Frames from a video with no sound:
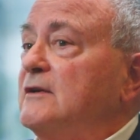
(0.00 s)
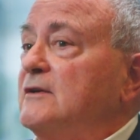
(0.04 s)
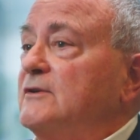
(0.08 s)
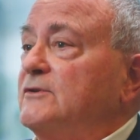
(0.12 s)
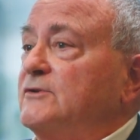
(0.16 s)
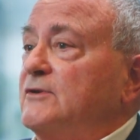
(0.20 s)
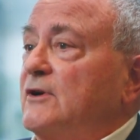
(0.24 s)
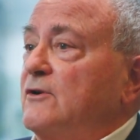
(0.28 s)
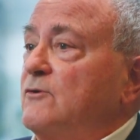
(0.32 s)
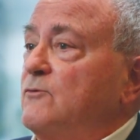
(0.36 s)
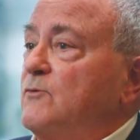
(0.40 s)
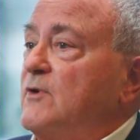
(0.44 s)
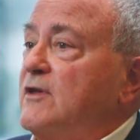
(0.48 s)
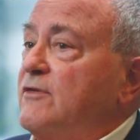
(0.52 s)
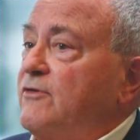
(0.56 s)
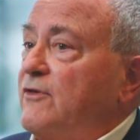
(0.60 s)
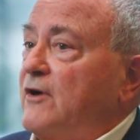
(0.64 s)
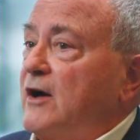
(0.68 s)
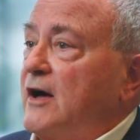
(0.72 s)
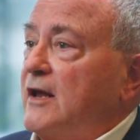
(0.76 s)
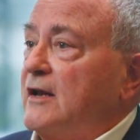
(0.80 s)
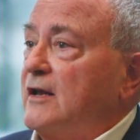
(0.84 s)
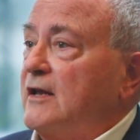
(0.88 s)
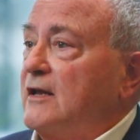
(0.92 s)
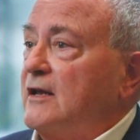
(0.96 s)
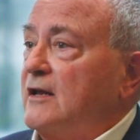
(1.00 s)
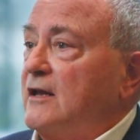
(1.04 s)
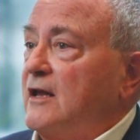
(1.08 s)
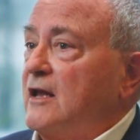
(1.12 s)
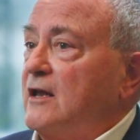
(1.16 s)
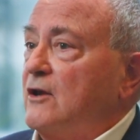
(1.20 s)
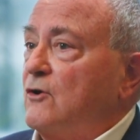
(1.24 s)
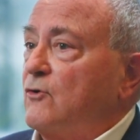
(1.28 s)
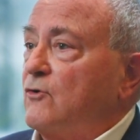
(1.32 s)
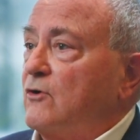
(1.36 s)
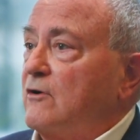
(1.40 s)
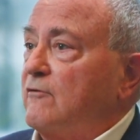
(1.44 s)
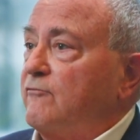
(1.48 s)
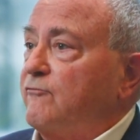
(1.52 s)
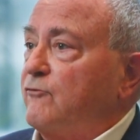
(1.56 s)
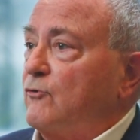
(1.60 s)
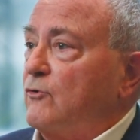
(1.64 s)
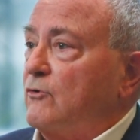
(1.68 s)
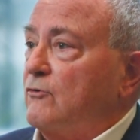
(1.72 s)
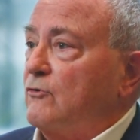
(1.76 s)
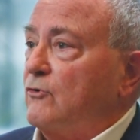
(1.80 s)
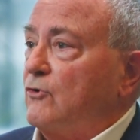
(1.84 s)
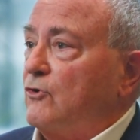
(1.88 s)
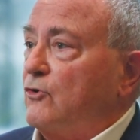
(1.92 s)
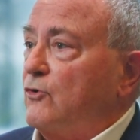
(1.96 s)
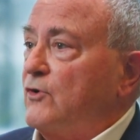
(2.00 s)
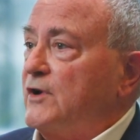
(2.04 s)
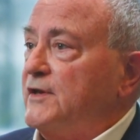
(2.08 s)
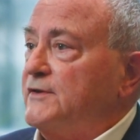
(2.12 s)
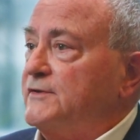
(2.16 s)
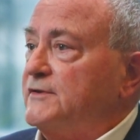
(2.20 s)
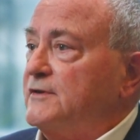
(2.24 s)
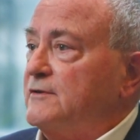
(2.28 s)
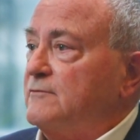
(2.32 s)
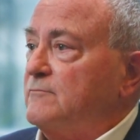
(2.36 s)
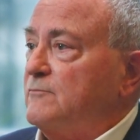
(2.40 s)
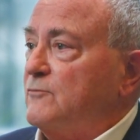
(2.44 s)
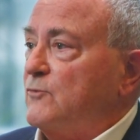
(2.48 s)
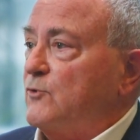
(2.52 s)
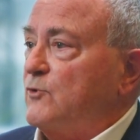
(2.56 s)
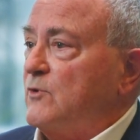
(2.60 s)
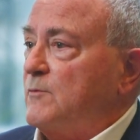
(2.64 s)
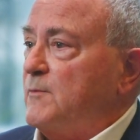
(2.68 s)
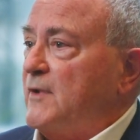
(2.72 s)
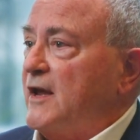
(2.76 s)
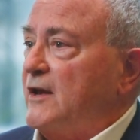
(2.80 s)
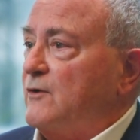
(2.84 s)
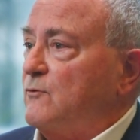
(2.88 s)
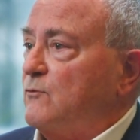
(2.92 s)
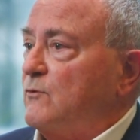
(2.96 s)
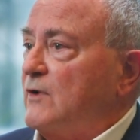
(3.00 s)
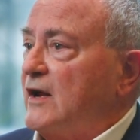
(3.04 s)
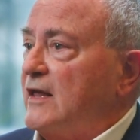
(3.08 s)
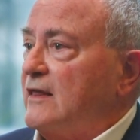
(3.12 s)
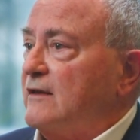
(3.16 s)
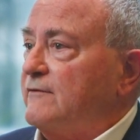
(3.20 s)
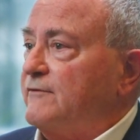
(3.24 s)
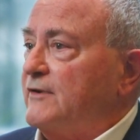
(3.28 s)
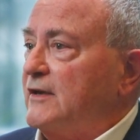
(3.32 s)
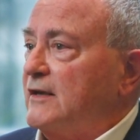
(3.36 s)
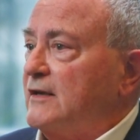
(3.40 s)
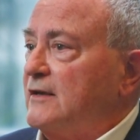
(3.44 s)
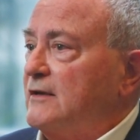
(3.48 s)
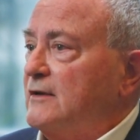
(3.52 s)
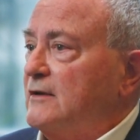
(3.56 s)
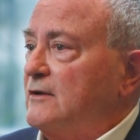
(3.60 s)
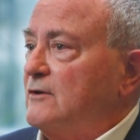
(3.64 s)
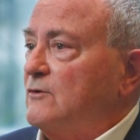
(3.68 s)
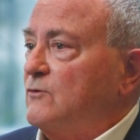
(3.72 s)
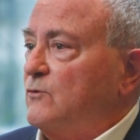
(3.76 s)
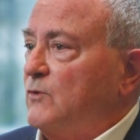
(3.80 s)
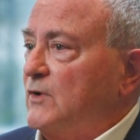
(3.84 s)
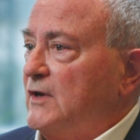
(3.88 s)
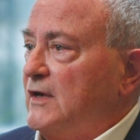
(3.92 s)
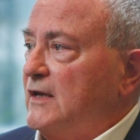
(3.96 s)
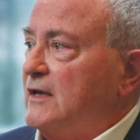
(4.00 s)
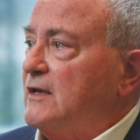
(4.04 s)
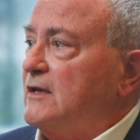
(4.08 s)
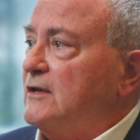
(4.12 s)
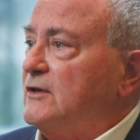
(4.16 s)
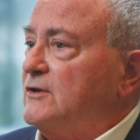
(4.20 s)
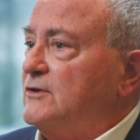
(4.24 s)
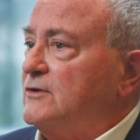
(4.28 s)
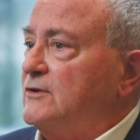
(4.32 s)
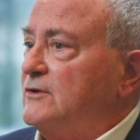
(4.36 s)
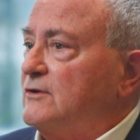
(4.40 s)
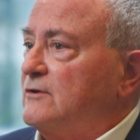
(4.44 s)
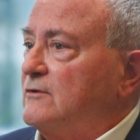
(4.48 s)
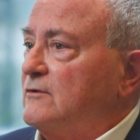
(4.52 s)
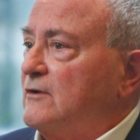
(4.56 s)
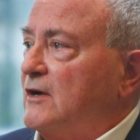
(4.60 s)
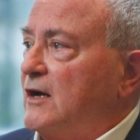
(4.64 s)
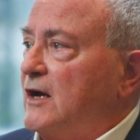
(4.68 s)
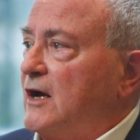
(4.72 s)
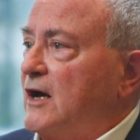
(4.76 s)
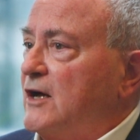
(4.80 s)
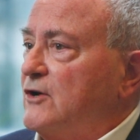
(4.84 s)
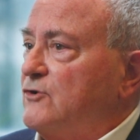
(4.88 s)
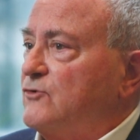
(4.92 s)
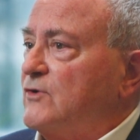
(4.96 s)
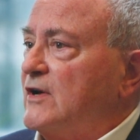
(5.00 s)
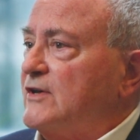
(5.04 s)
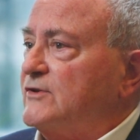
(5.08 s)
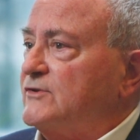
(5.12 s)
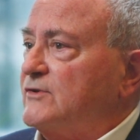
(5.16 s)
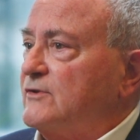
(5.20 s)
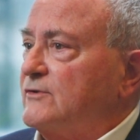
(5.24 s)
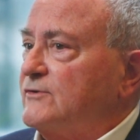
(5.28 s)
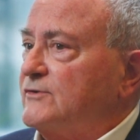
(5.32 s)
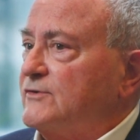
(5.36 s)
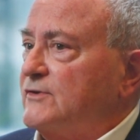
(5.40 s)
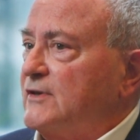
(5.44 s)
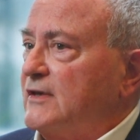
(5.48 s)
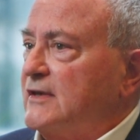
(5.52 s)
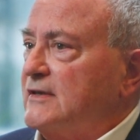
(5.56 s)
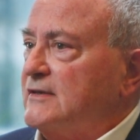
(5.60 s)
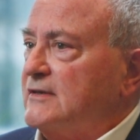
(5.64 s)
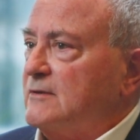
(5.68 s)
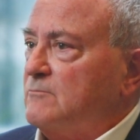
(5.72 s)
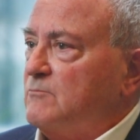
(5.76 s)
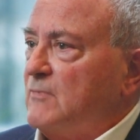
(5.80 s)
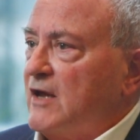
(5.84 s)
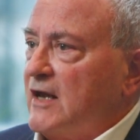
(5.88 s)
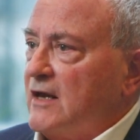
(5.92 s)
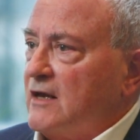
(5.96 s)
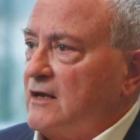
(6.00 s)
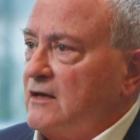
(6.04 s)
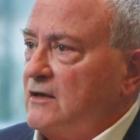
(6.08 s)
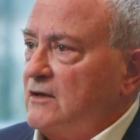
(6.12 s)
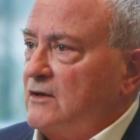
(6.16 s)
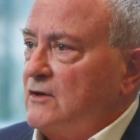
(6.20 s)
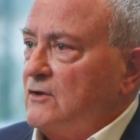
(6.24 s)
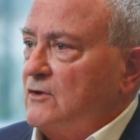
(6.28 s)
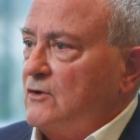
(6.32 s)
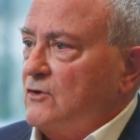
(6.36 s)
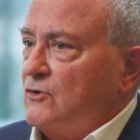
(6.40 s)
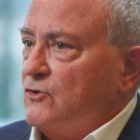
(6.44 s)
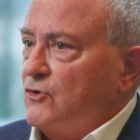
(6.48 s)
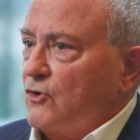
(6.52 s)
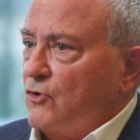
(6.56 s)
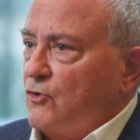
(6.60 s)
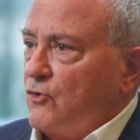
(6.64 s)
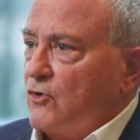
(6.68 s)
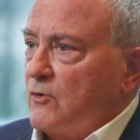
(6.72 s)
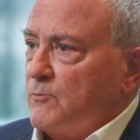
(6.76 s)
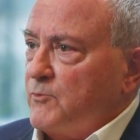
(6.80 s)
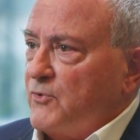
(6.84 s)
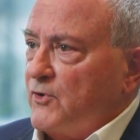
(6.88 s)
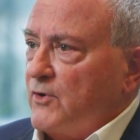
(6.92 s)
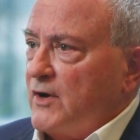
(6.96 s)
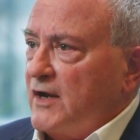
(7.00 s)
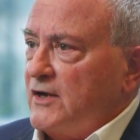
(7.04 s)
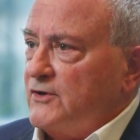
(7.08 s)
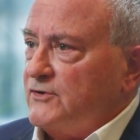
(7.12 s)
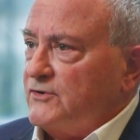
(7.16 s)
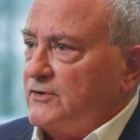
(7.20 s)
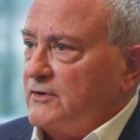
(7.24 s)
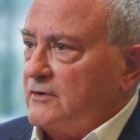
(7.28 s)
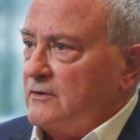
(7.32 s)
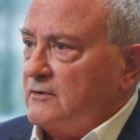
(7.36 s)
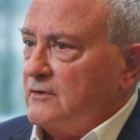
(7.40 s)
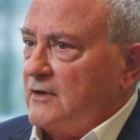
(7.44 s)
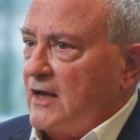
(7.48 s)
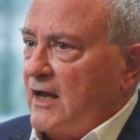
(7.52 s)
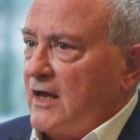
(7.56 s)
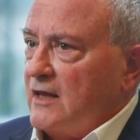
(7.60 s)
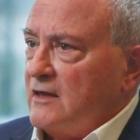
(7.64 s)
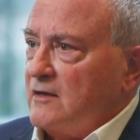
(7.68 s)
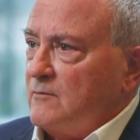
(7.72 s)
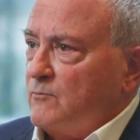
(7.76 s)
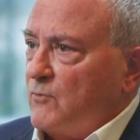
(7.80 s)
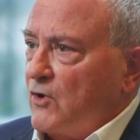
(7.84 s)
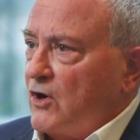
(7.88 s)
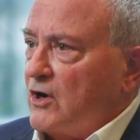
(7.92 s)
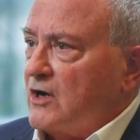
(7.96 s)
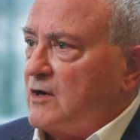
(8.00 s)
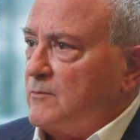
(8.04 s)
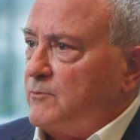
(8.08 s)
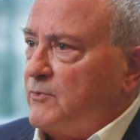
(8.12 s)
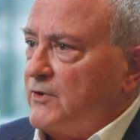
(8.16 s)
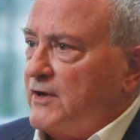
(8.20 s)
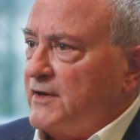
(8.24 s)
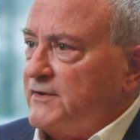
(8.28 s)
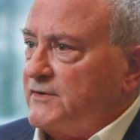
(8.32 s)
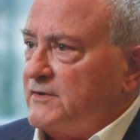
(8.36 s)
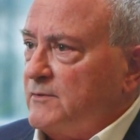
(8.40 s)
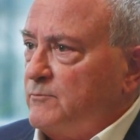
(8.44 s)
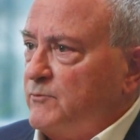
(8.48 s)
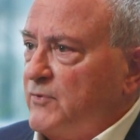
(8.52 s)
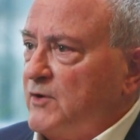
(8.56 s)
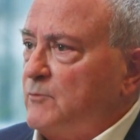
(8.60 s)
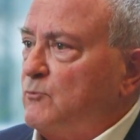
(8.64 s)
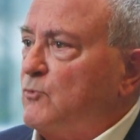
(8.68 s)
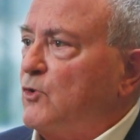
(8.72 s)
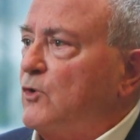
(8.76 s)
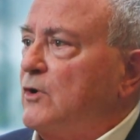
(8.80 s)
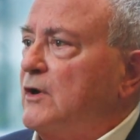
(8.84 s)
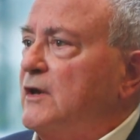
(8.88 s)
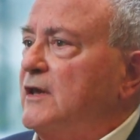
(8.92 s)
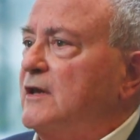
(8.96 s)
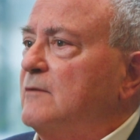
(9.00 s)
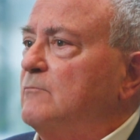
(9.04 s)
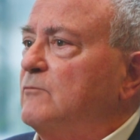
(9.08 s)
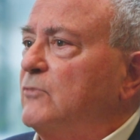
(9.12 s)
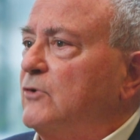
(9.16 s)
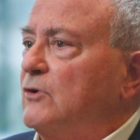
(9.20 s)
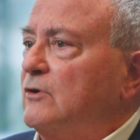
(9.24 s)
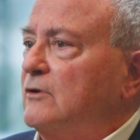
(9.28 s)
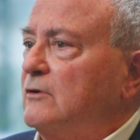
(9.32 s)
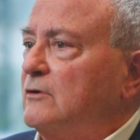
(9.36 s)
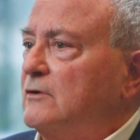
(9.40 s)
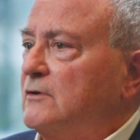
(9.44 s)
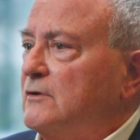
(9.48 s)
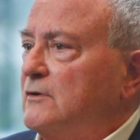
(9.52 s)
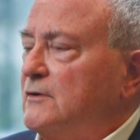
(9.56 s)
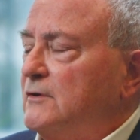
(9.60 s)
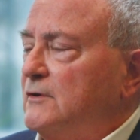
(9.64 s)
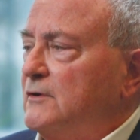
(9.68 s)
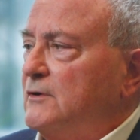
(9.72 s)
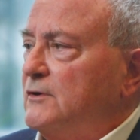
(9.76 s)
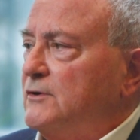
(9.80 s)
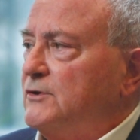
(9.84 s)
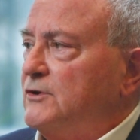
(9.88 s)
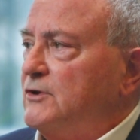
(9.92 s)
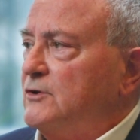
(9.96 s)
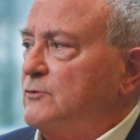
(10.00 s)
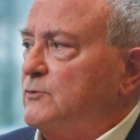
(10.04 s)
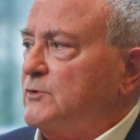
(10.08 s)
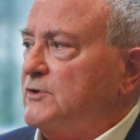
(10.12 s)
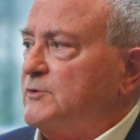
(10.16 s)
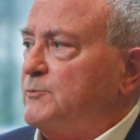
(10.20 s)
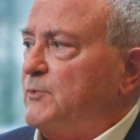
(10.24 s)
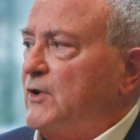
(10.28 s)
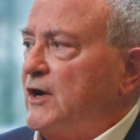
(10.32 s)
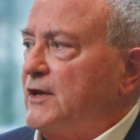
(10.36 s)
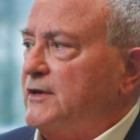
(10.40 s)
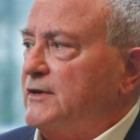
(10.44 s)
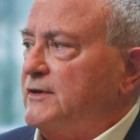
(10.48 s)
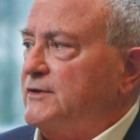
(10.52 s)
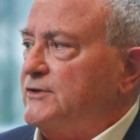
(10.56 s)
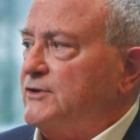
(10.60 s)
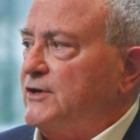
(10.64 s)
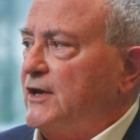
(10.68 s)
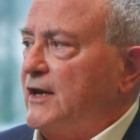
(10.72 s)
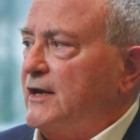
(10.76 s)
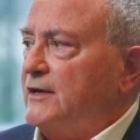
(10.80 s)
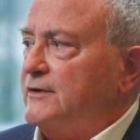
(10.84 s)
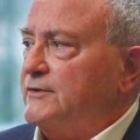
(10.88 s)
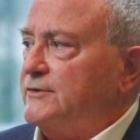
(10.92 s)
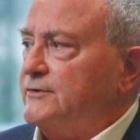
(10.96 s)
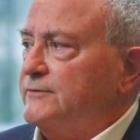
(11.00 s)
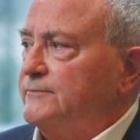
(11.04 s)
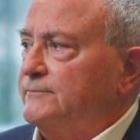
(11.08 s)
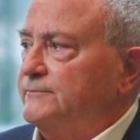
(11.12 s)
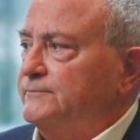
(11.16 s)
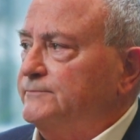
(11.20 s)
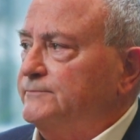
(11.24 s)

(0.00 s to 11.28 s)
So we thought in order for Lloyd's to remain relevant, we needed to address those things and make the corporation and the marketplace a bit more nimble to respond to change.